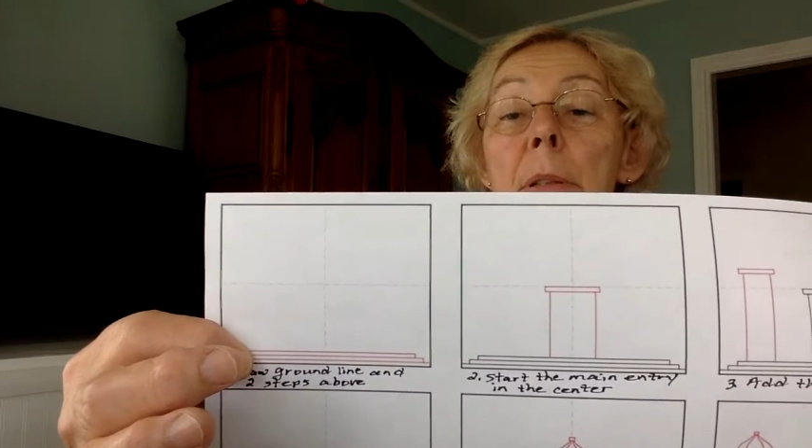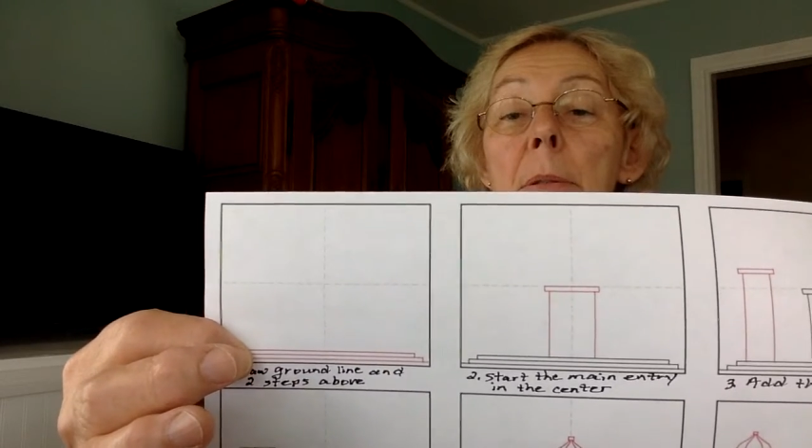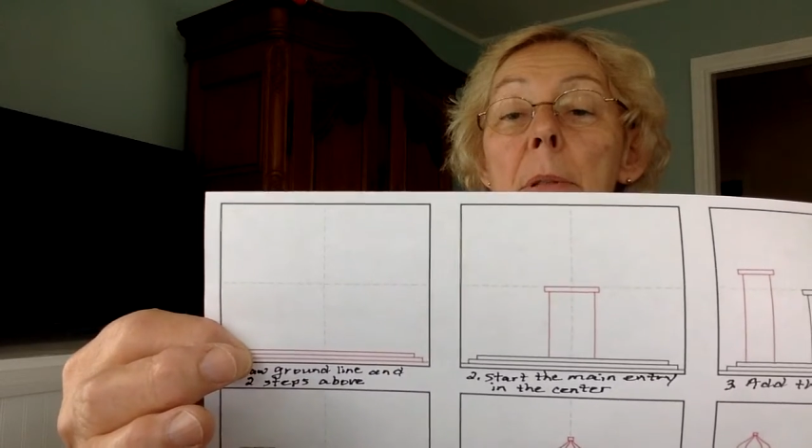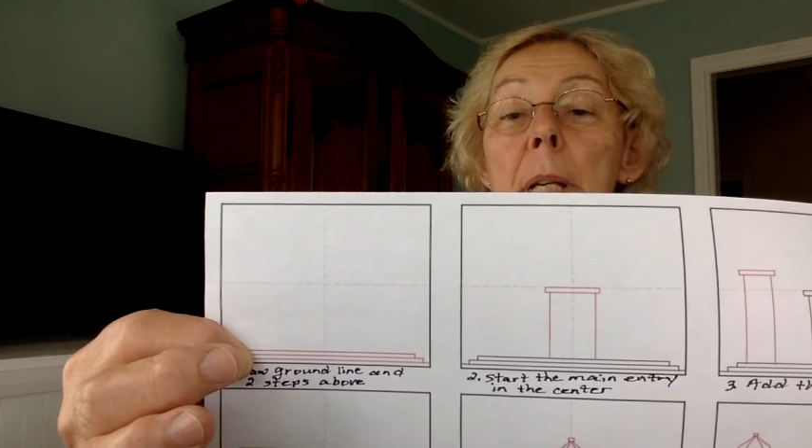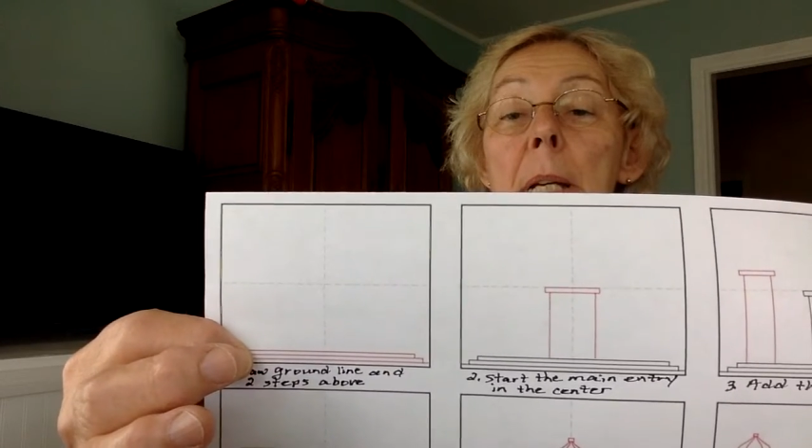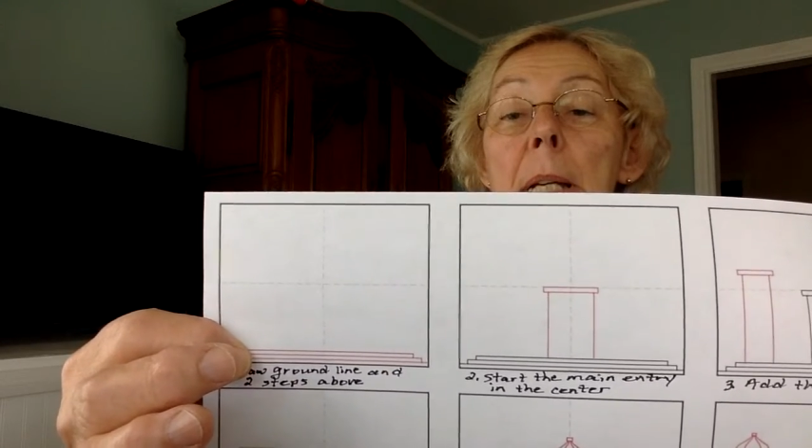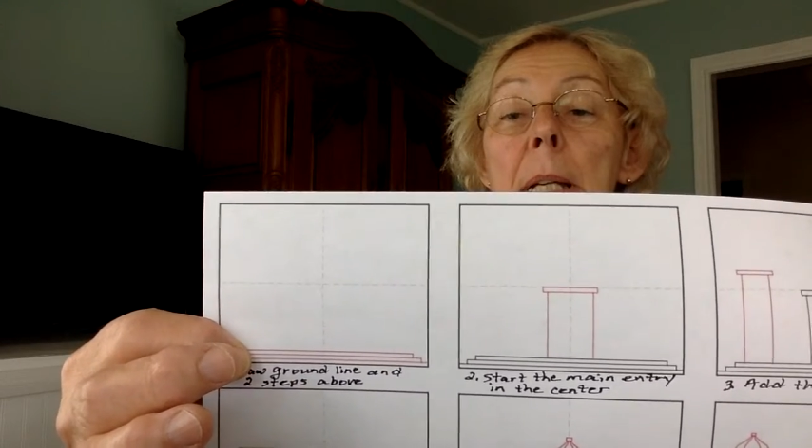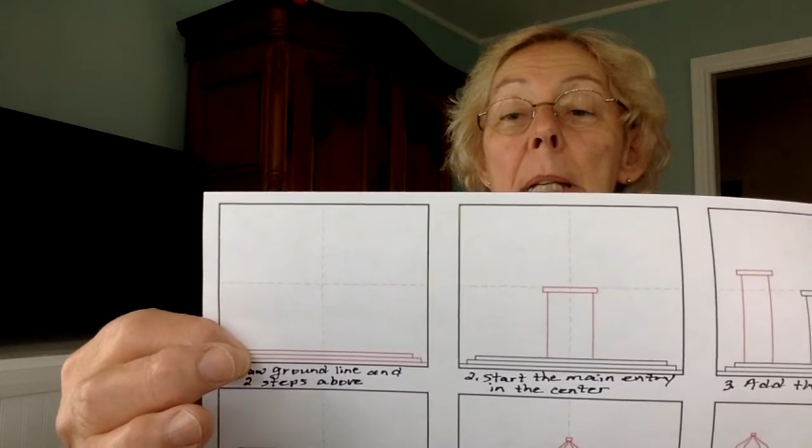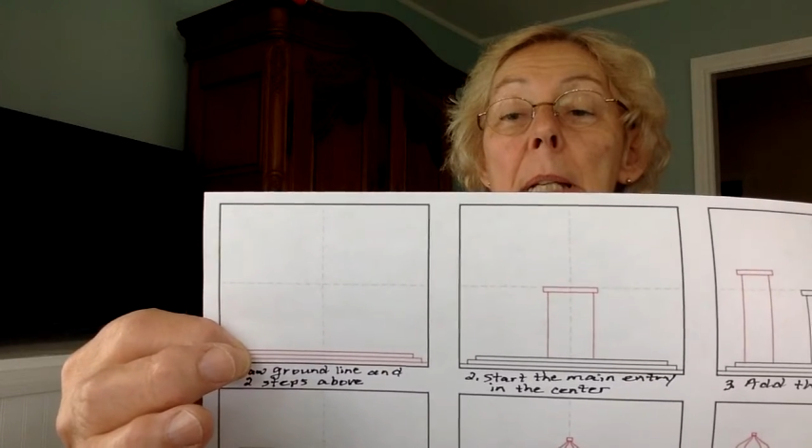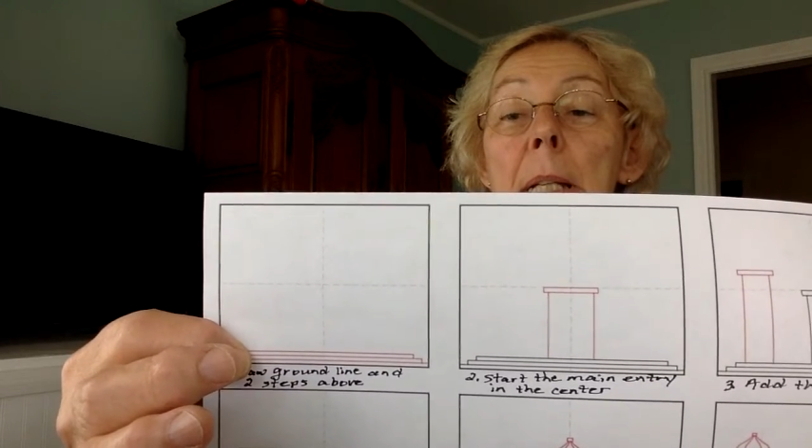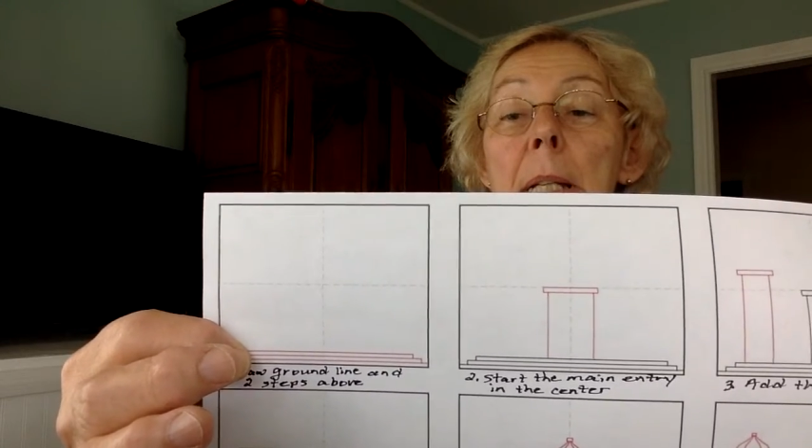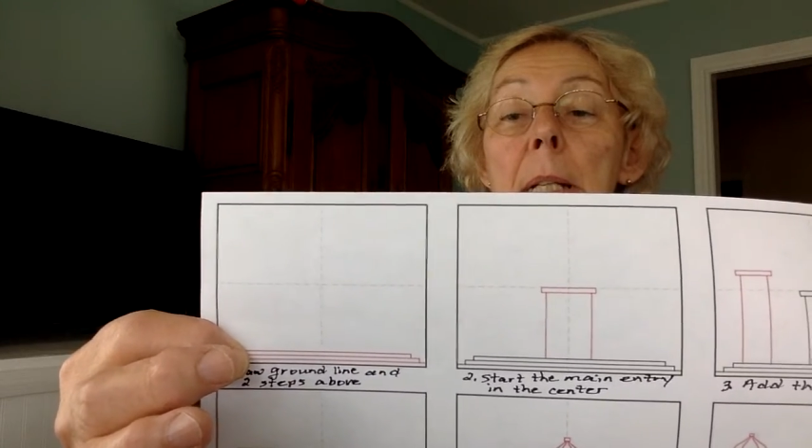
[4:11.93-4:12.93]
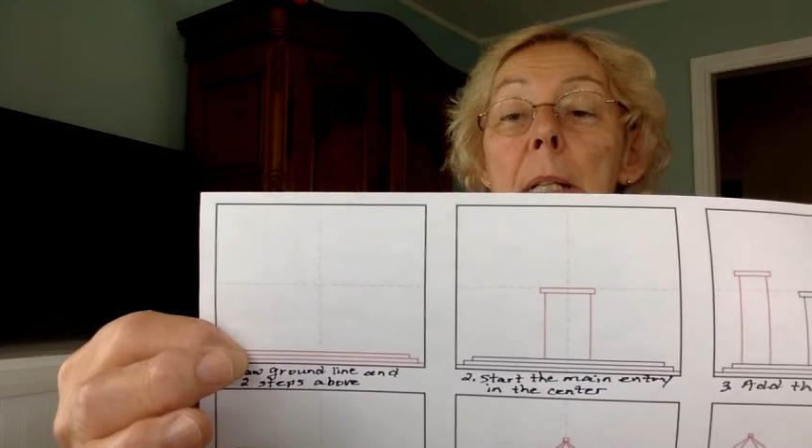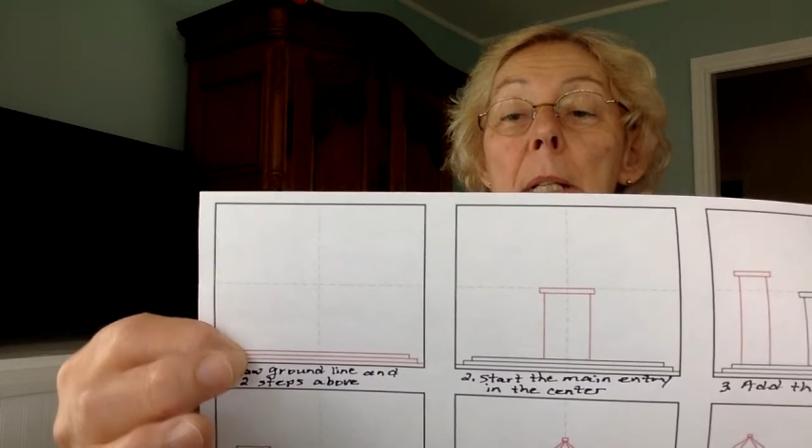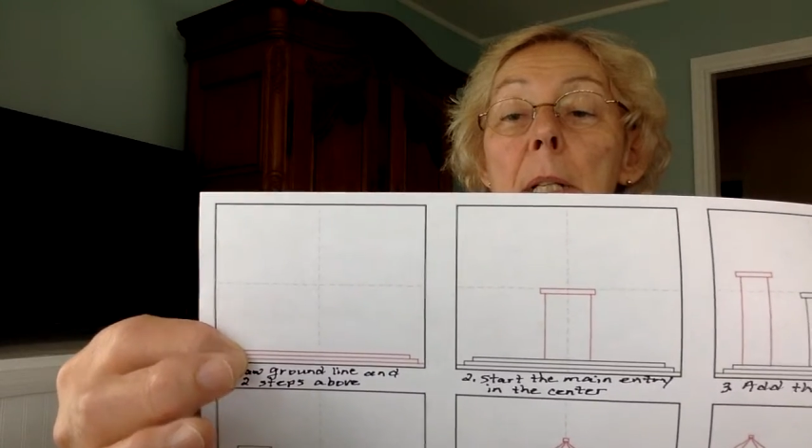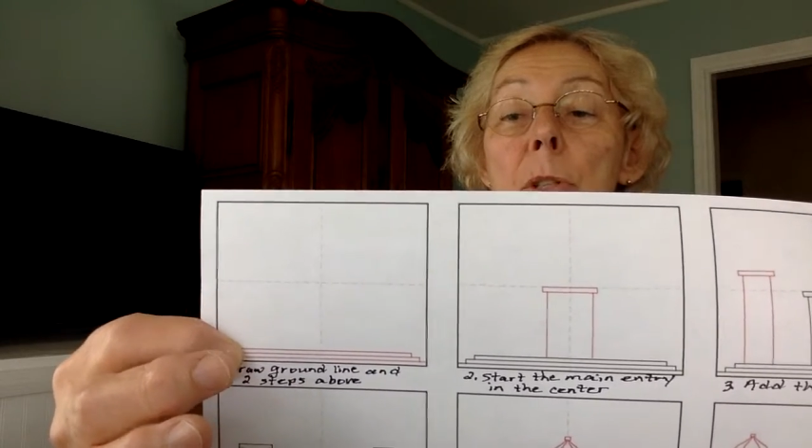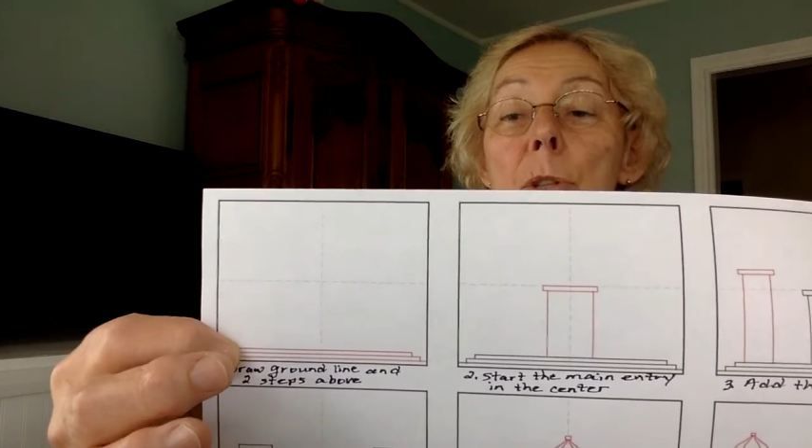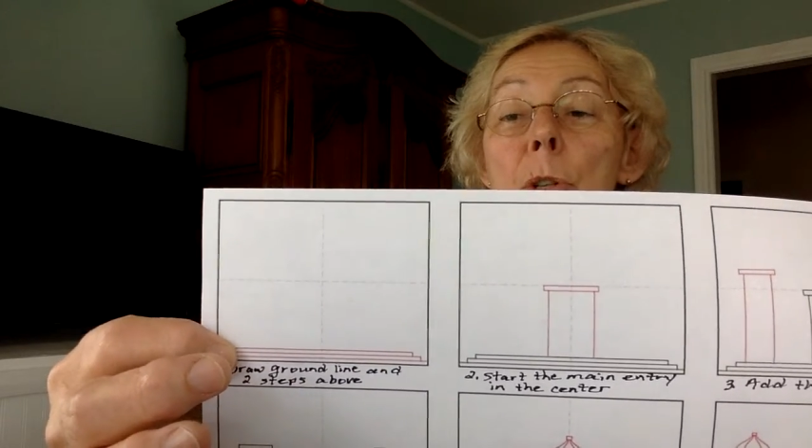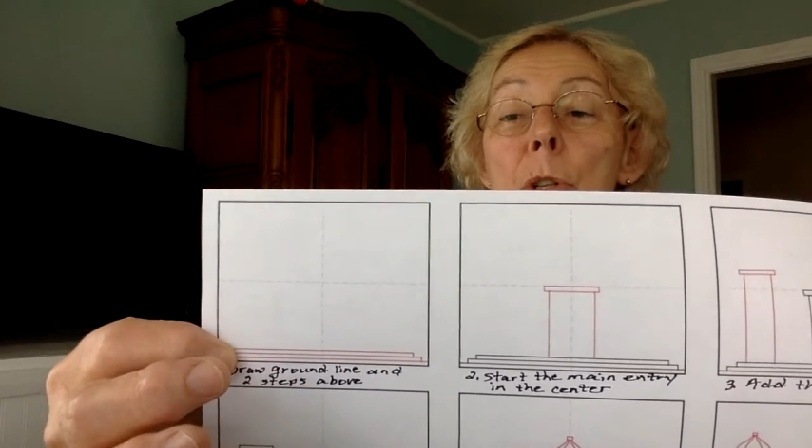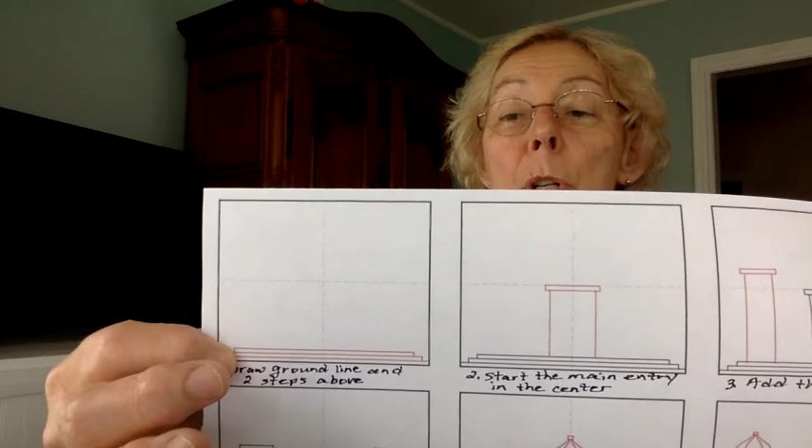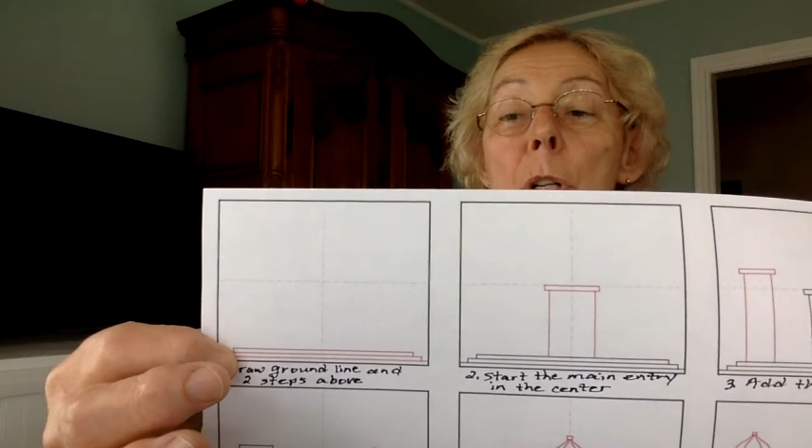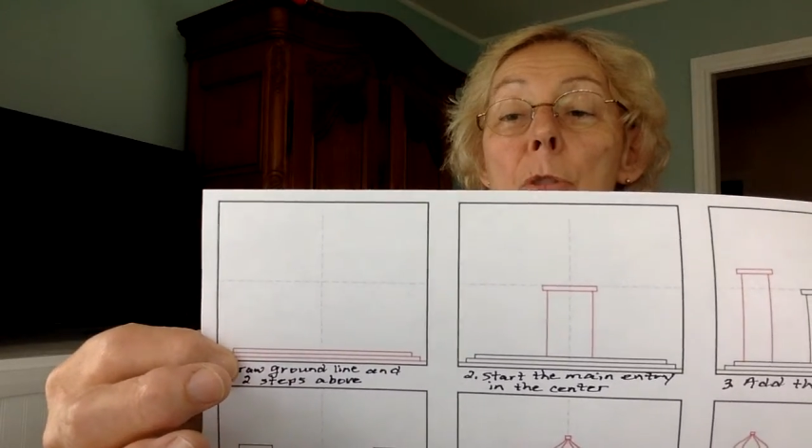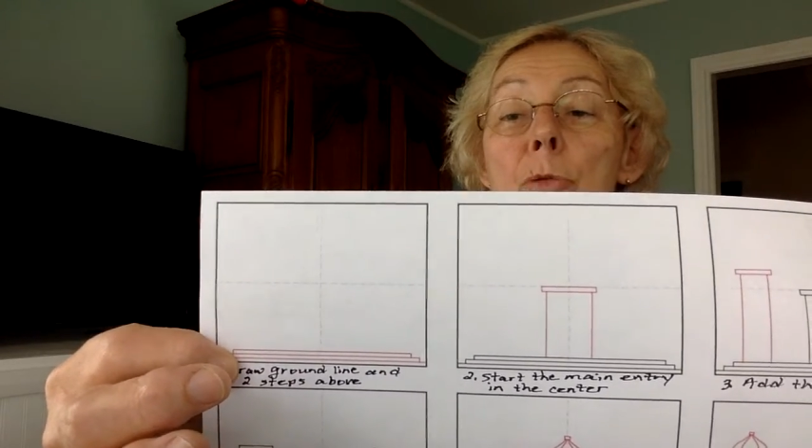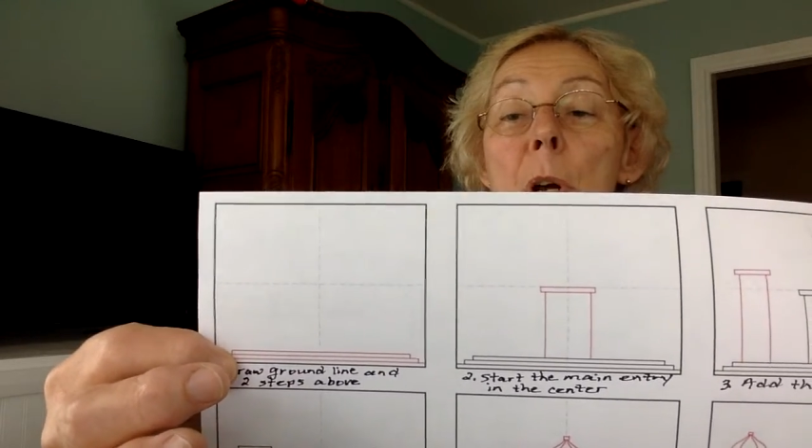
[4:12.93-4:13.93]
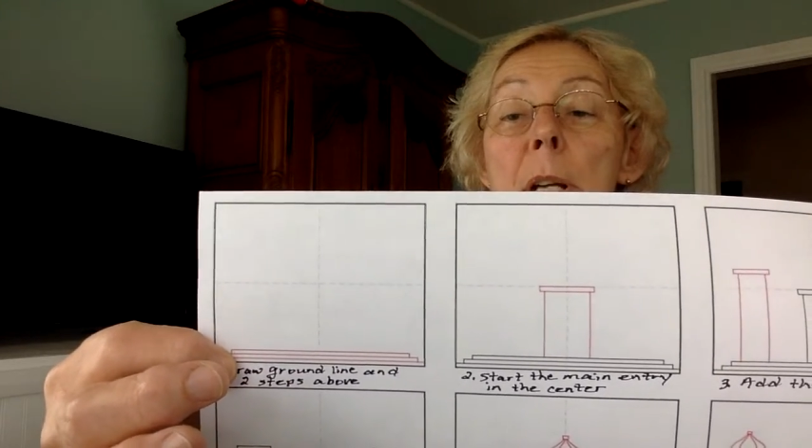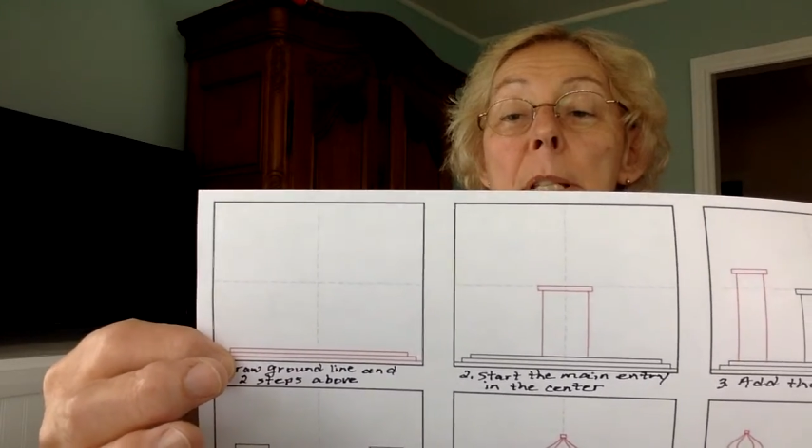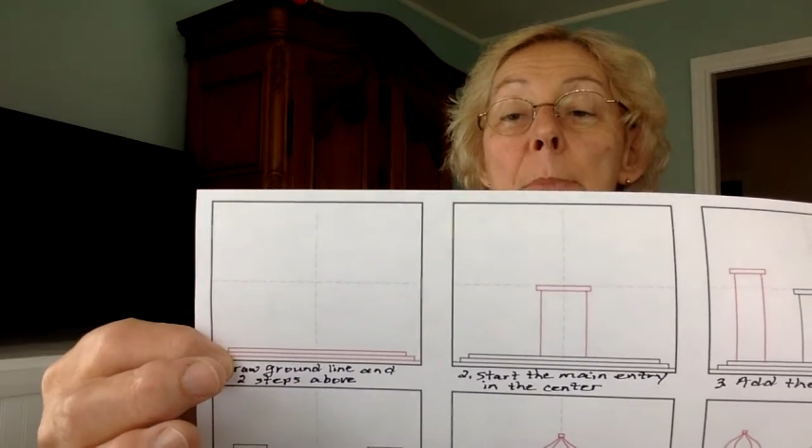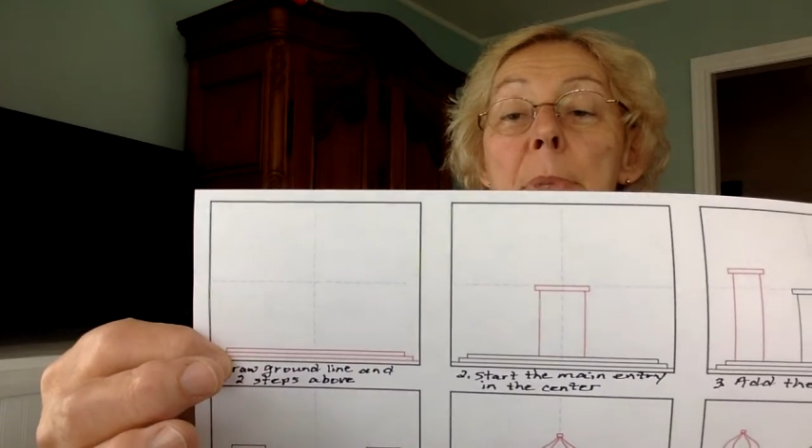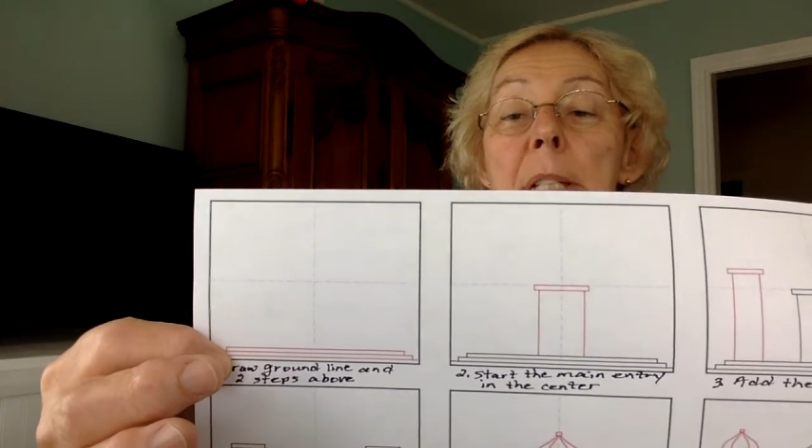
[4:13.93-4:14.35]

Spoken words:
okay? So you're going to draw some